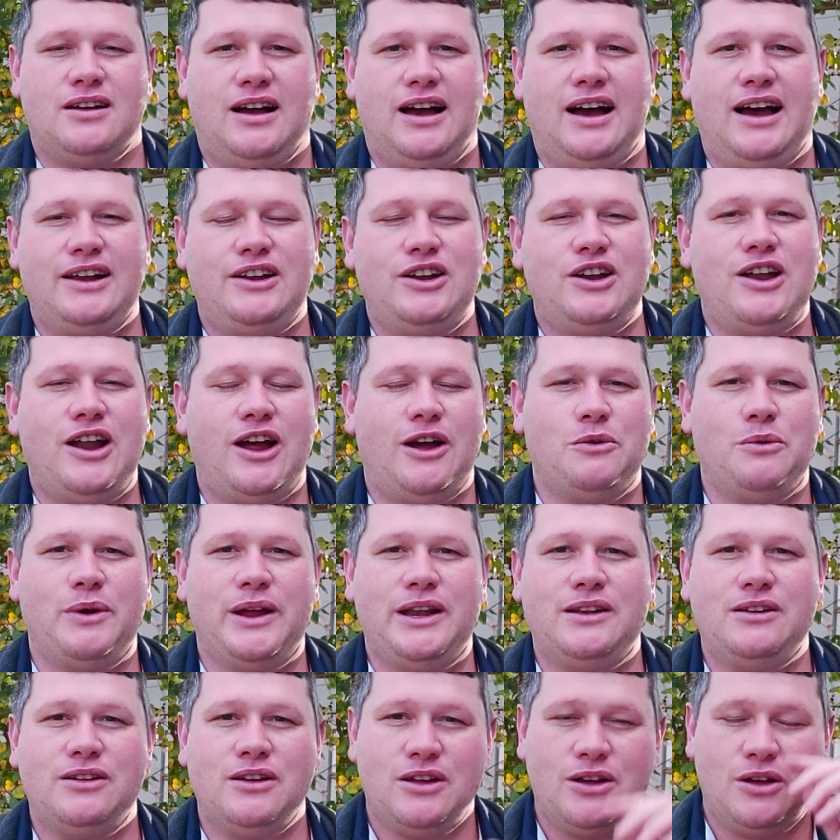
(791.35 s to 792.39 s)
I don't know,
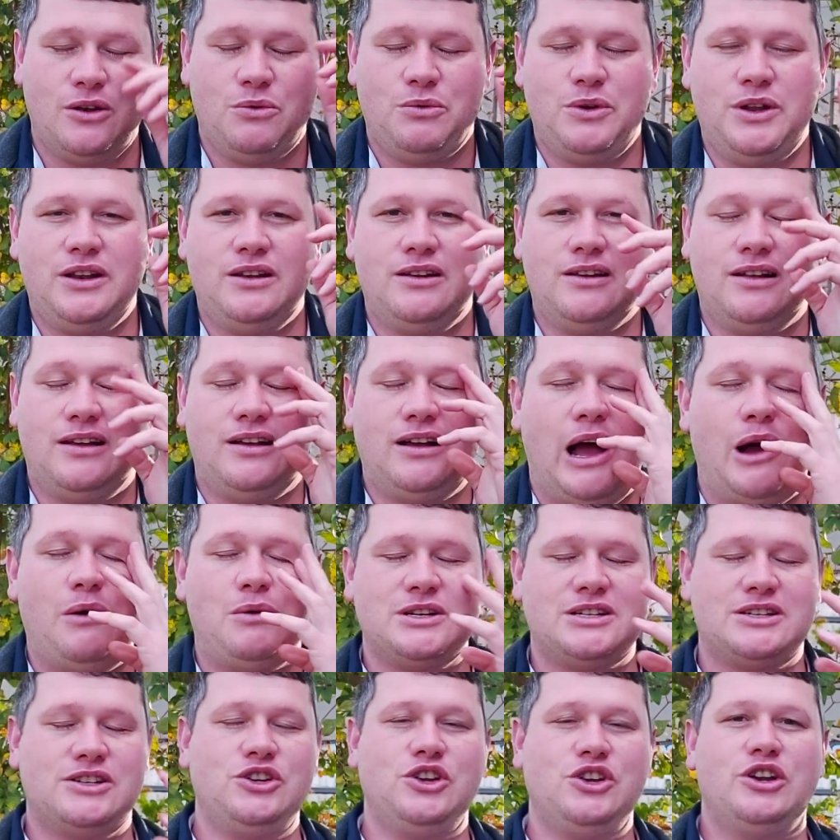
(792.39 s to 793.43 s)
when I
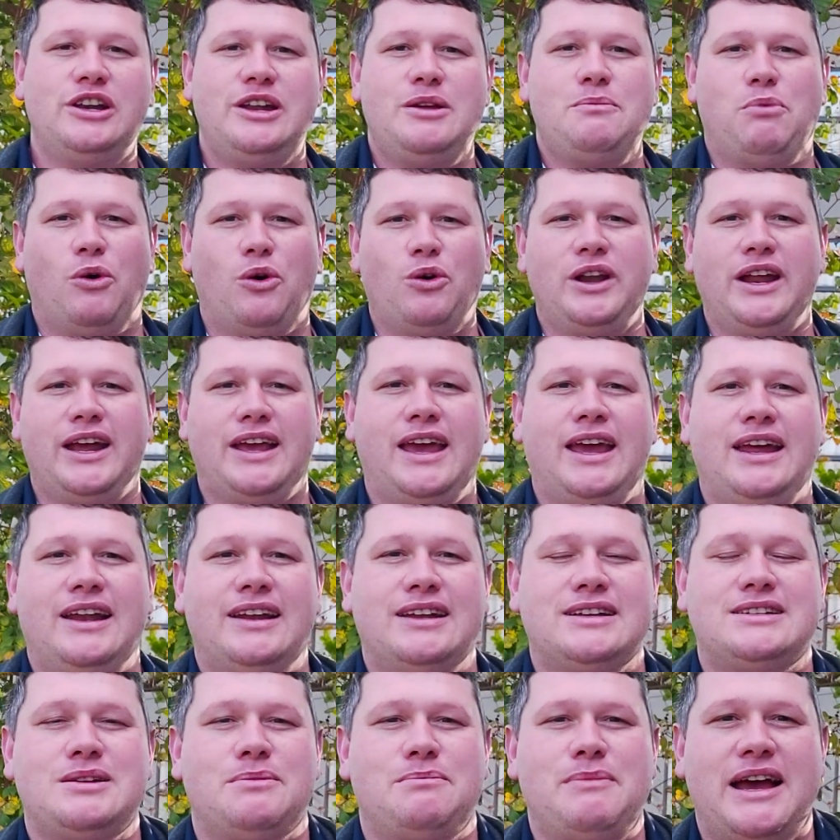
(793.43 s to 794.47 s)
was newly born again,
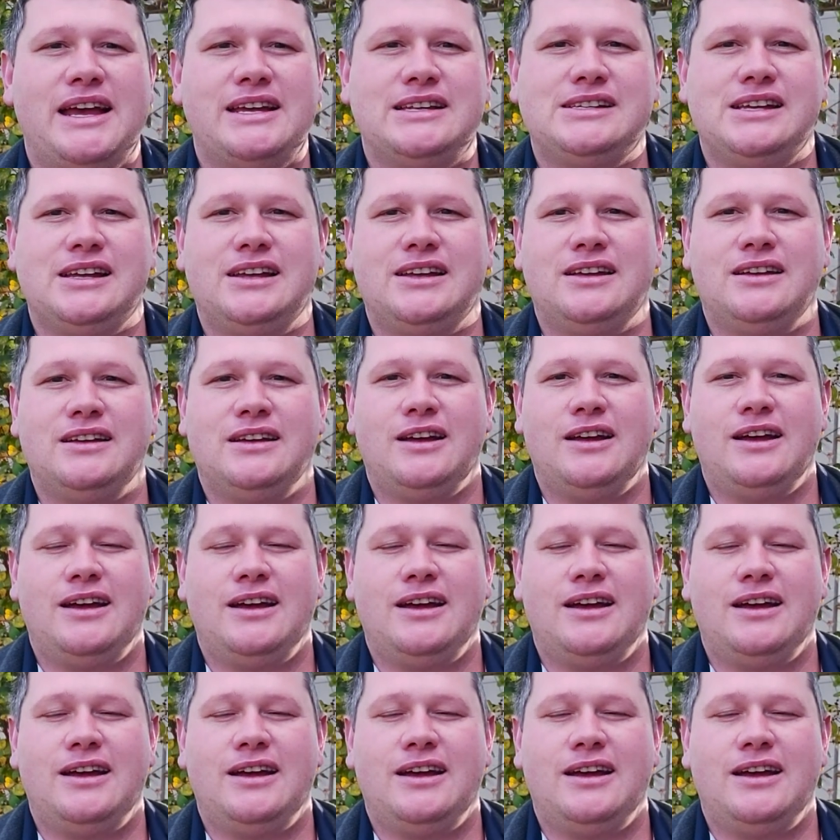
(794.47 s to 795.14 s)
it's amazing,